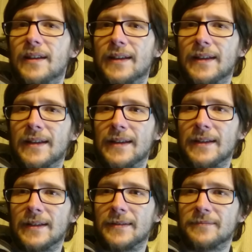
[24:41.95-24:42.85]
uh,
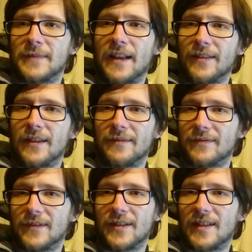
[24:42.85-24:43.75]
and
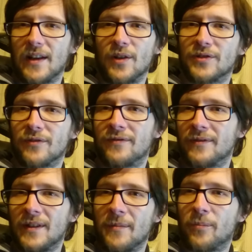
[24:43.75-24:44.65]
there's a lot
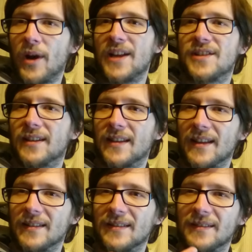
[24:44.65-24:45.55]
of Pratchett
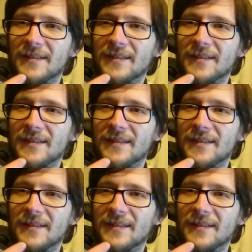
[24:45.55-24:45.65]
and